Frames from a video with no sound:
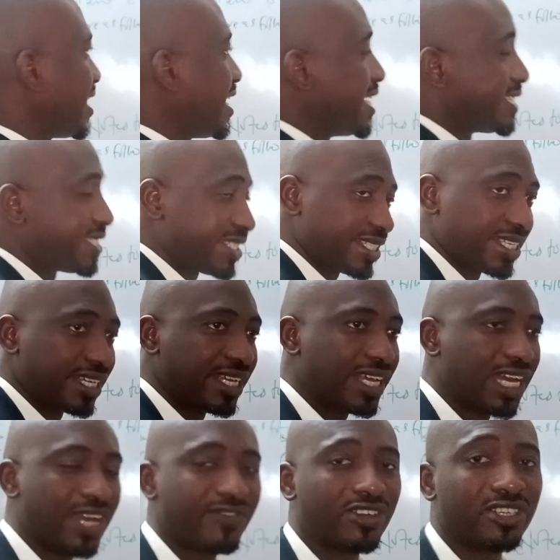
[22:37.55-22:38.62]
8,
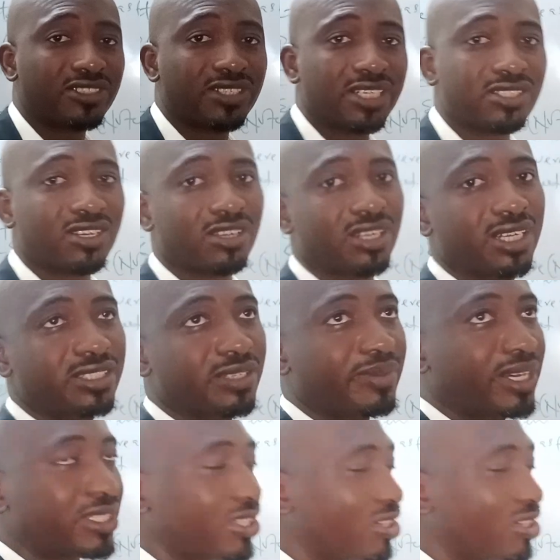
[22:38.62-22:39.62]
IFRS 8 talks about the